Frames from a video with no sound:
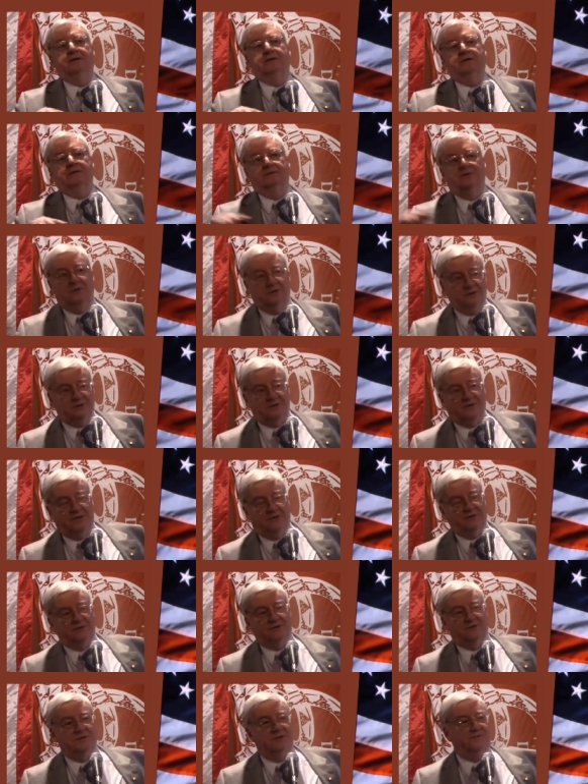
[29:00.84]
Gold
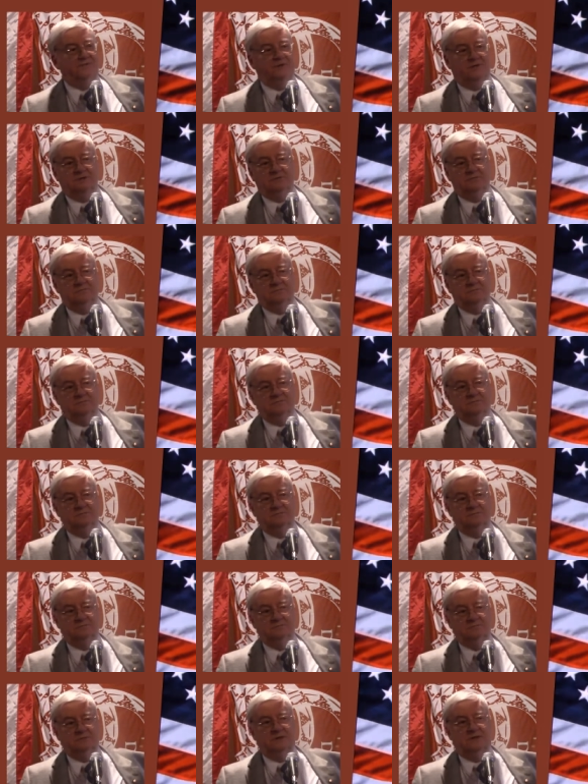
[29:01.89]
standard is different."
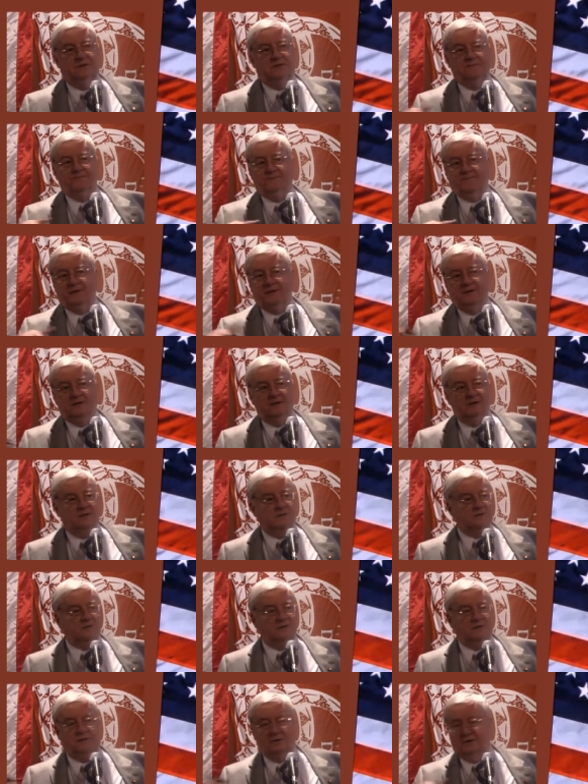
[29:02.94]
Okay, uh,
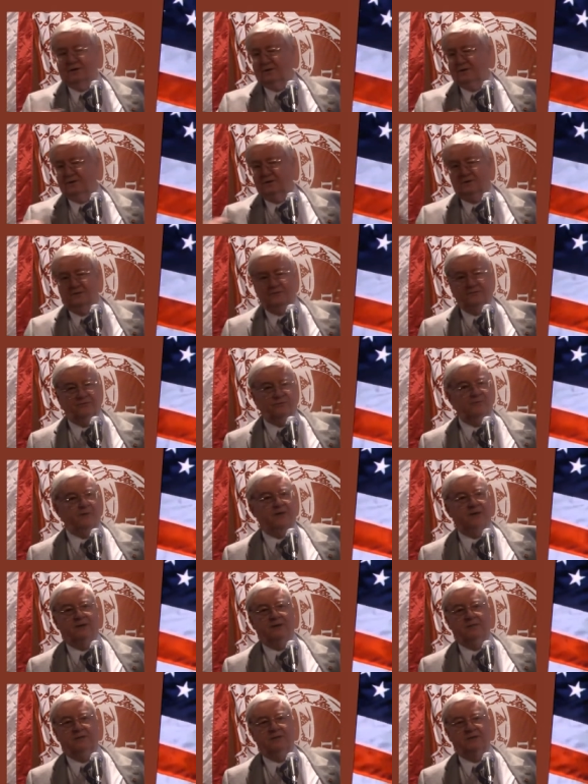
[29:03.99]
it's an entirely different
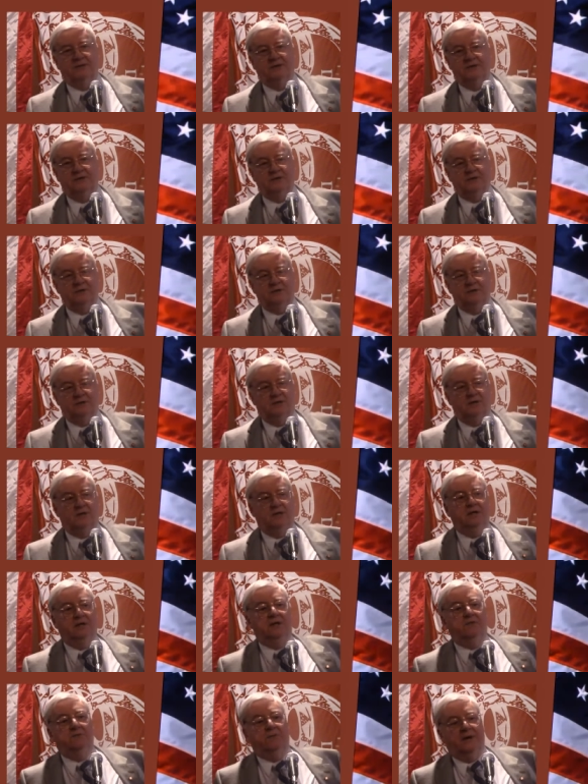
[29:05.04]
bag of potatoes.
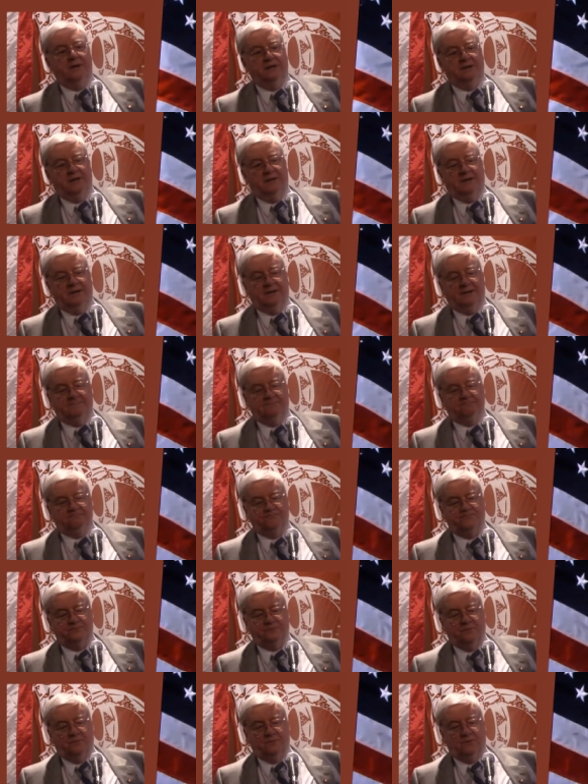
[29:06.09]
But um,
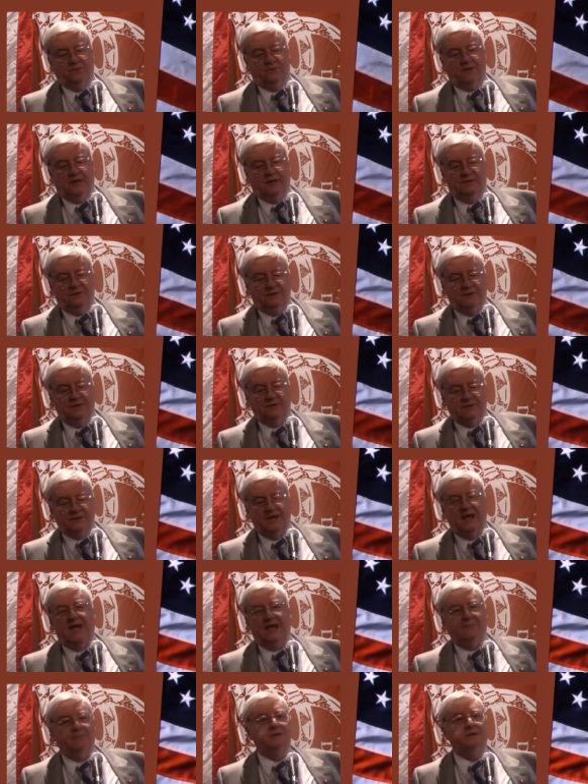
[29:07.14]
what I think is
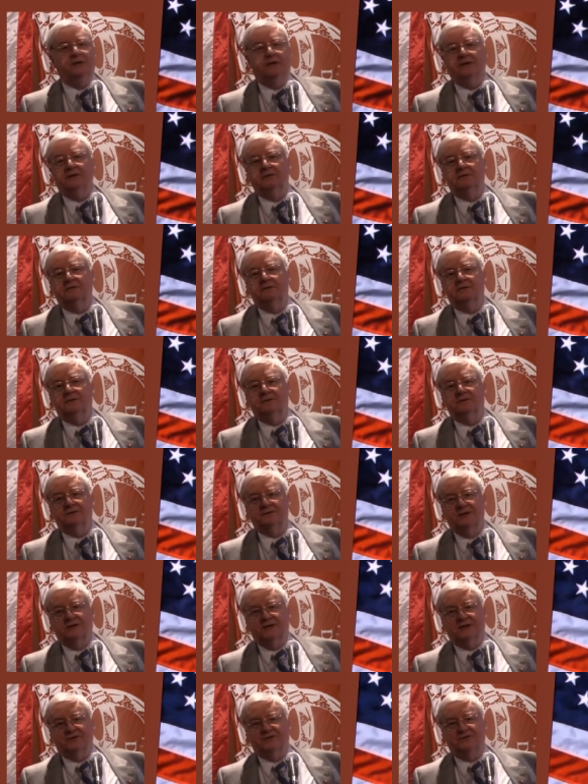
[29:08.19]
happening is
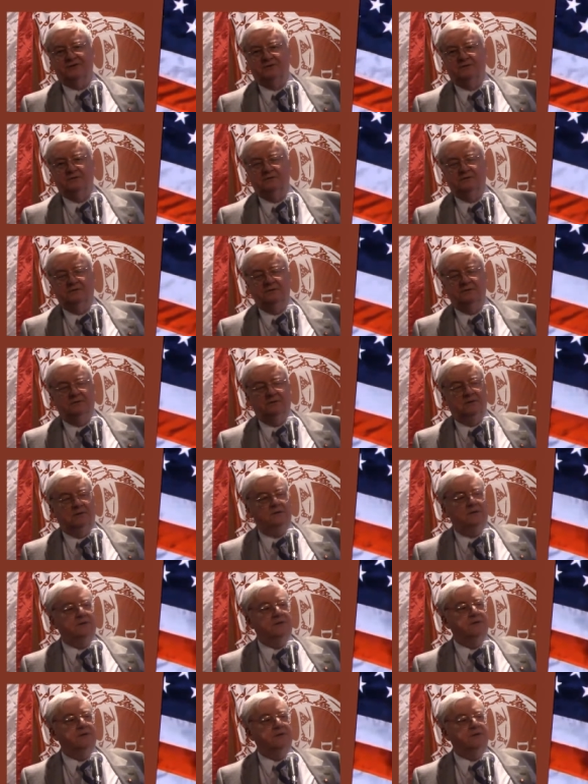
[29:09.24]
this:
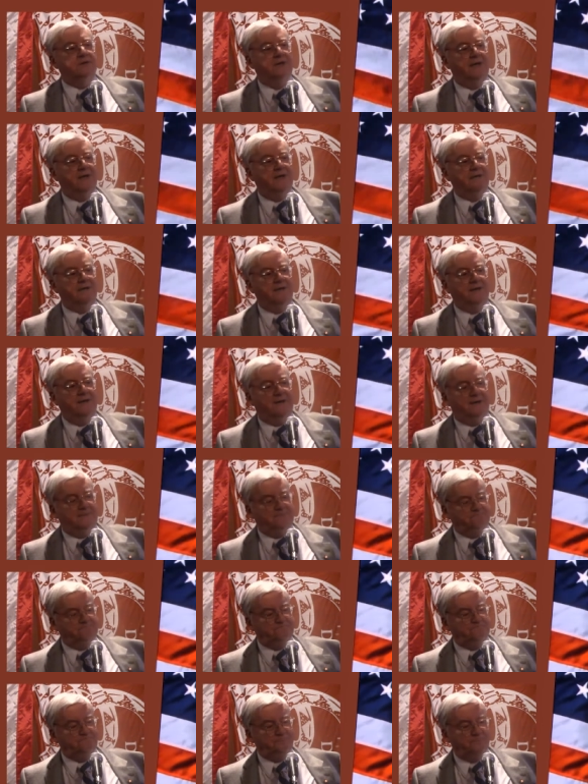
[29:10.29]
is that
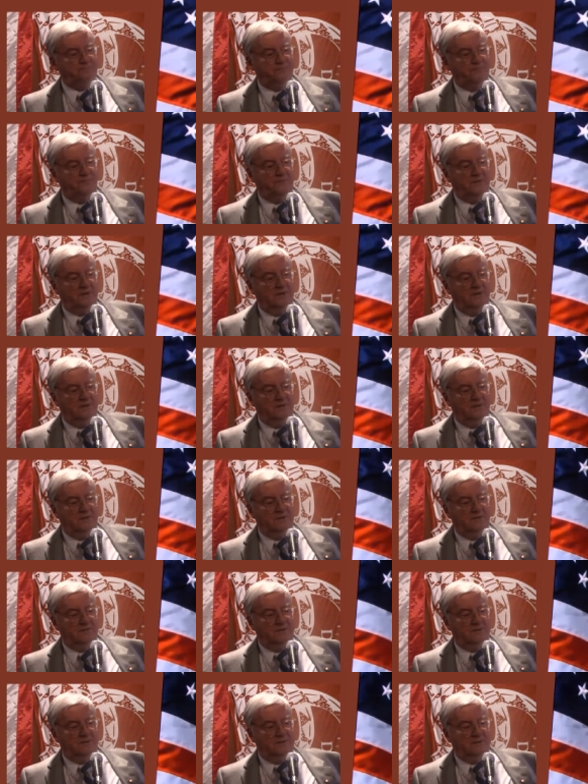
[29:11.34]
um,
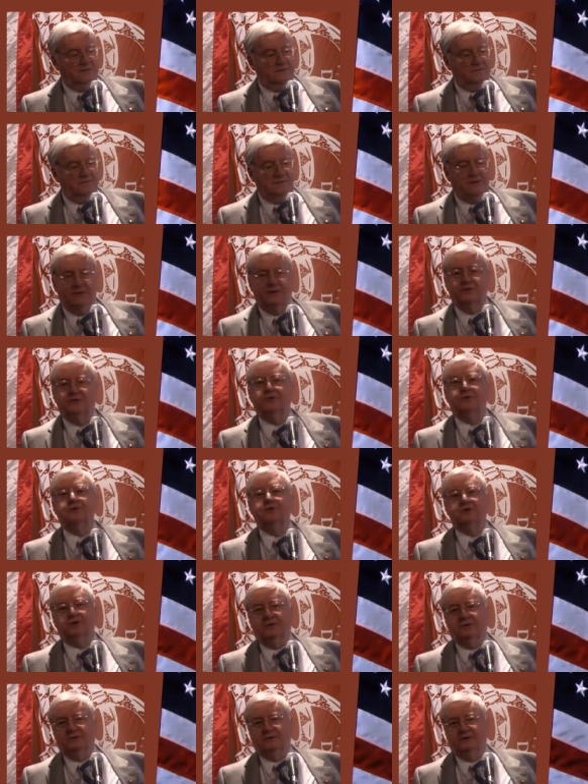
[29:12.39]
the
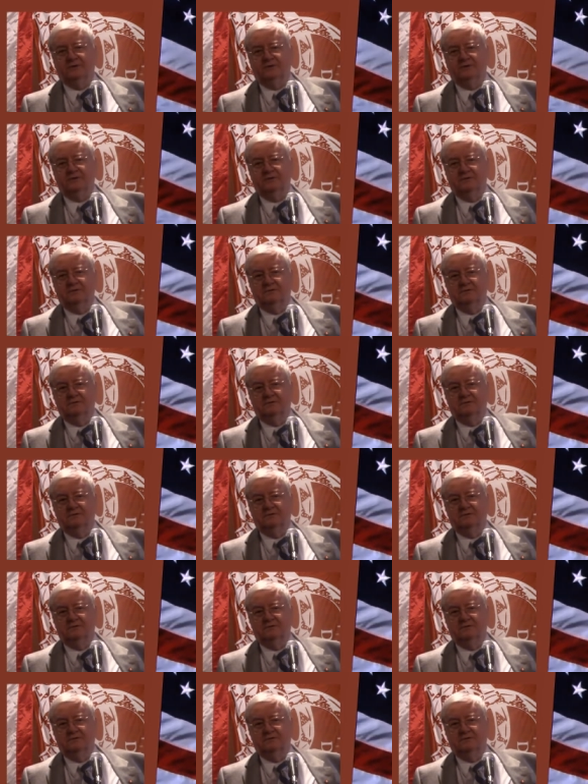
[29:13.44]
neoconservatives